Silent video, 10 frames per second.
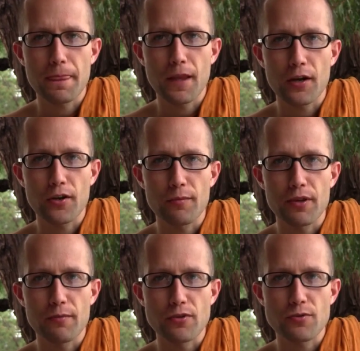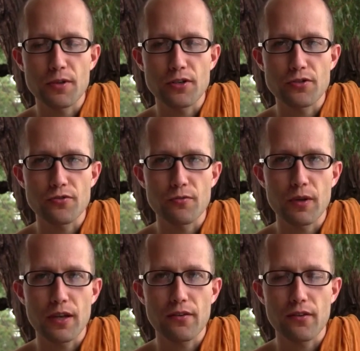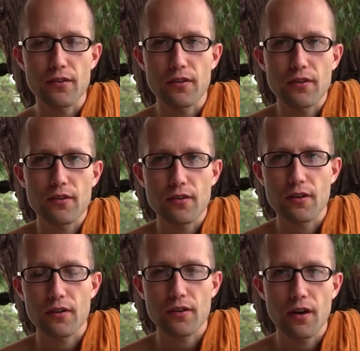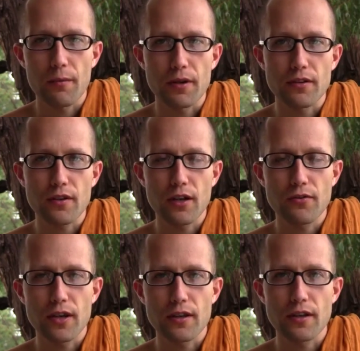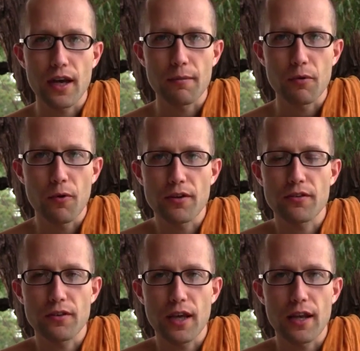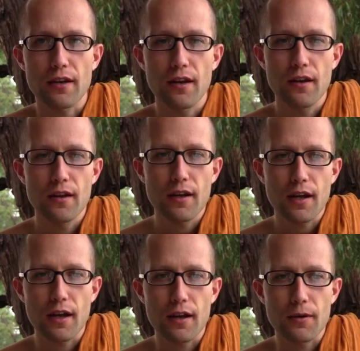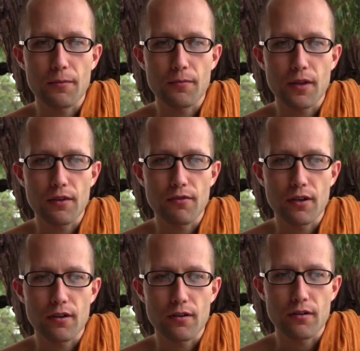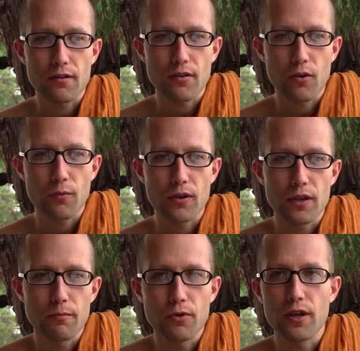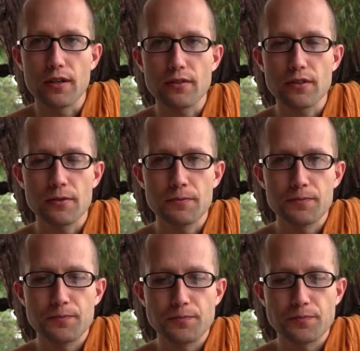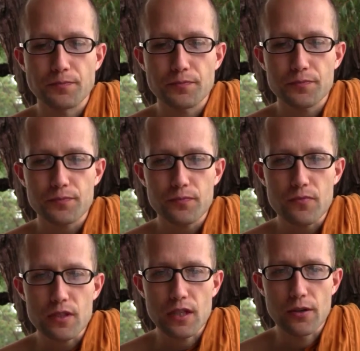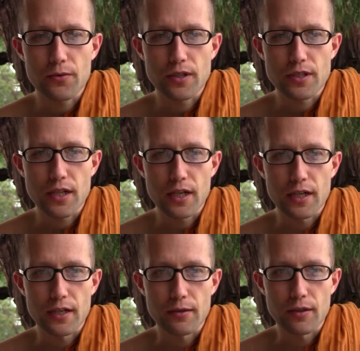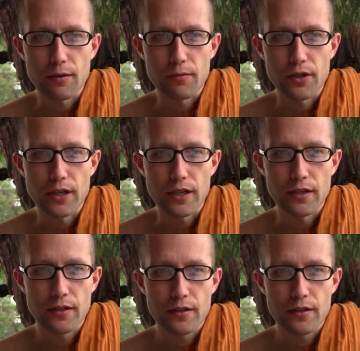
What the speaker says: not going to be the most spiritual places. It's a communist country at the time. It wasn't yet even openly Buddhist. It was a pretty